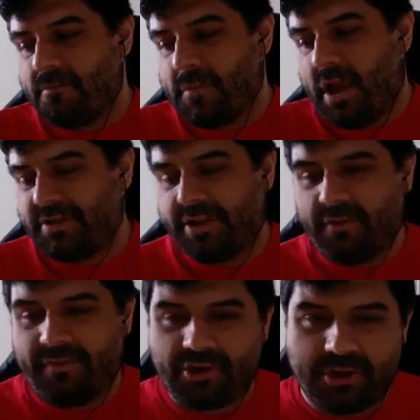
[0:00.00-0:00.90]
I'll take the
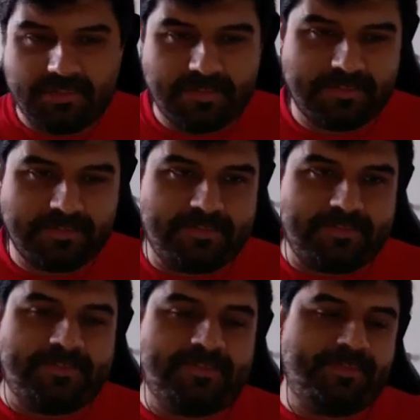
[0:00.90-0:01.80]
fiction.
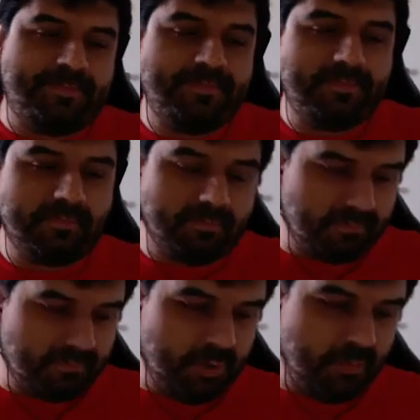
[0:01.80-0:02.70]

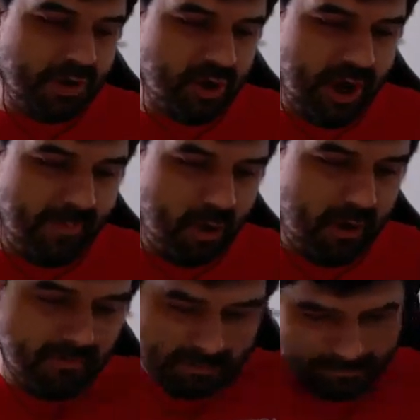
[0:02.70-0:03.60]
You raise your
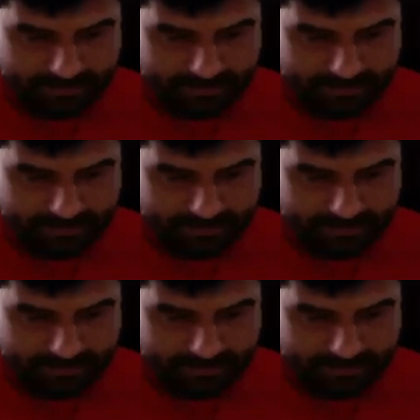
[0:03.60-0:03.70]
hammer